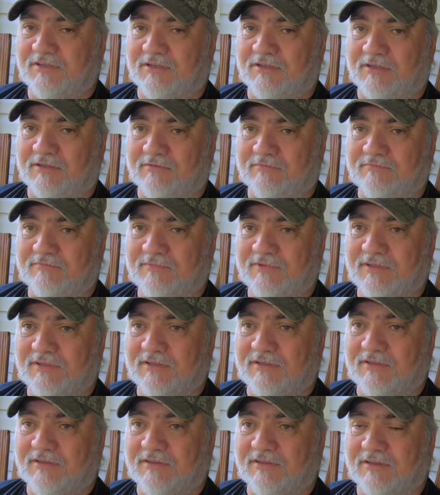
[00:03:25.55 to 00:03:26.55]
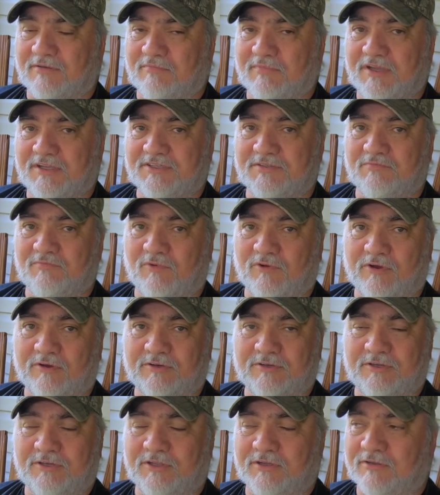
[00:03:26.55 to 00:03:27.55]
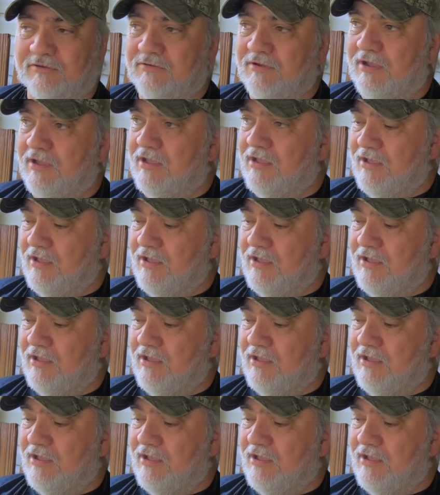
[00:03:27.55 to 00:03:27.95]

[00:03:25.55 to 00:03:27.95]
uh, commission work to do.